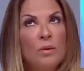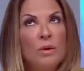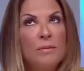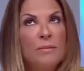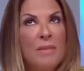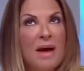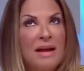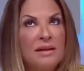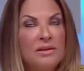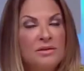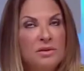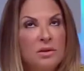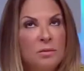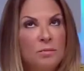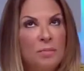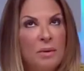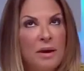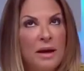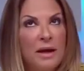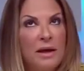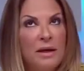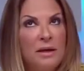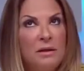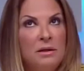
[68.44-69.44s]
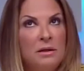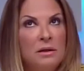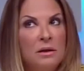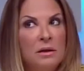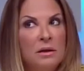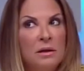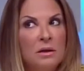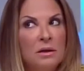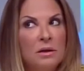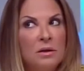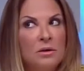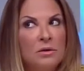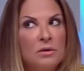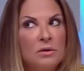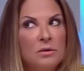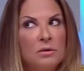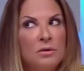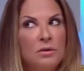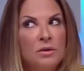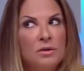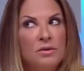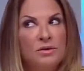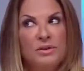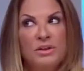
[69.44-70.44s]
to emancipate
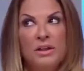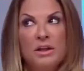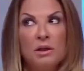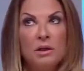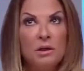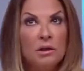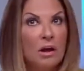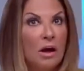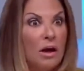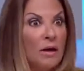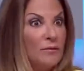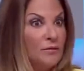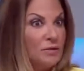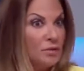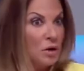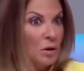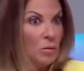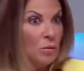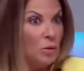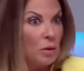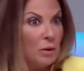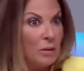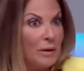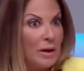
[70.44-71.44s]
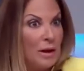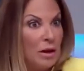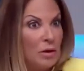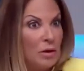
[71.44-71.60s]
to seek love somewhere